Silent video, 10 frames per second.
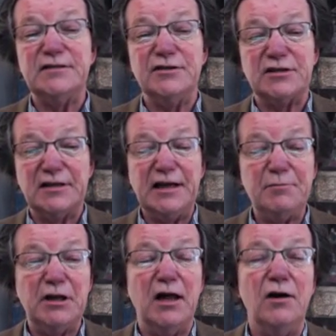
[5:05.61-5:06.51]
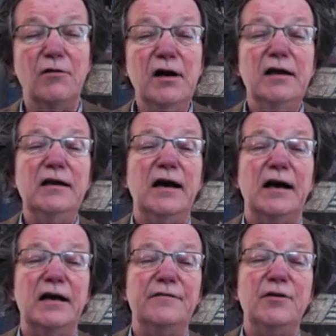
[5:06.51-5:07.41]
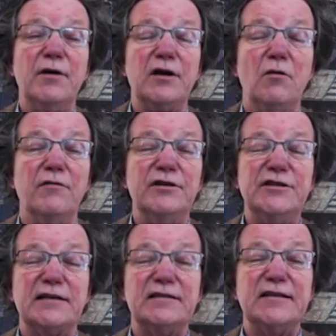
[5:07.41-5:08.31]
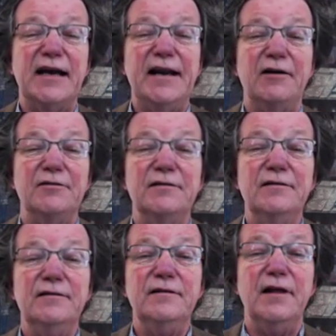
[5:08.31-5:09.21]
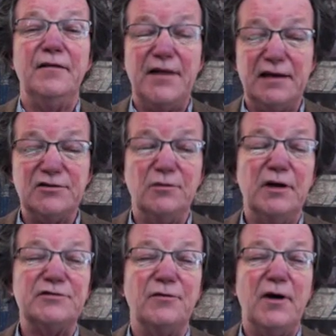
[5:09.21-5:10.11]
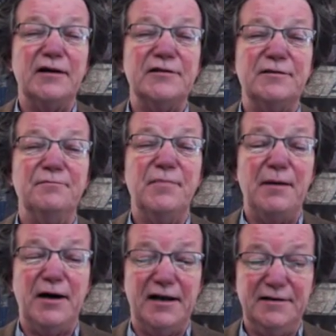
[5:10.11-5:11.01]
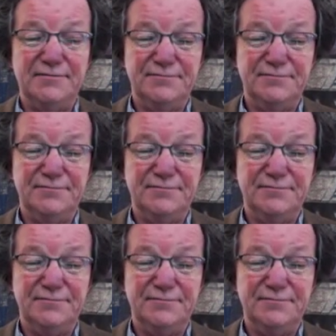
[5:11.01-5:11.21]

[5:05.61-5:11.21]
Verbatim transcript: There's a link below uh, if you want to go over and check the site out and thanks so much for watching. Bye-bye.